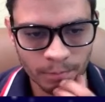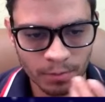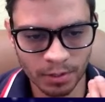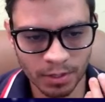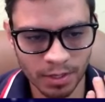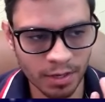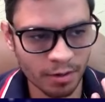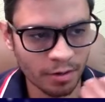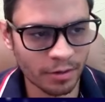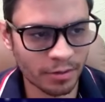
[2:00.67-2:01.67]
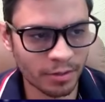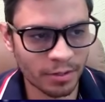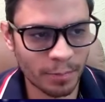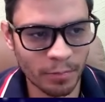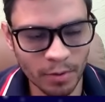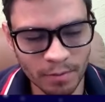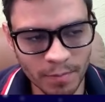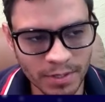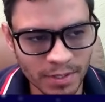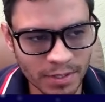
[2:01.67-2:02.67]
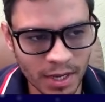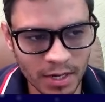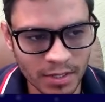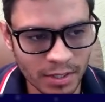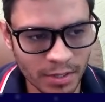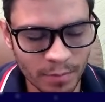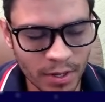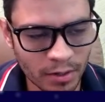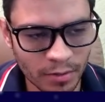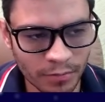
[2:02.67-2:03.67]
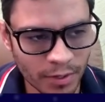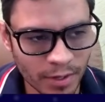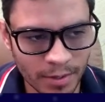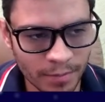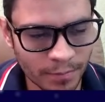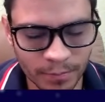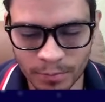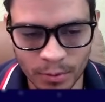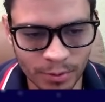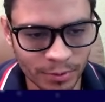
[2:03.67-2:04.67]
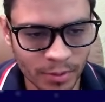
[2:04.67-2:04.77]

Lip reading: here, the problem is this king is in the middle of the board.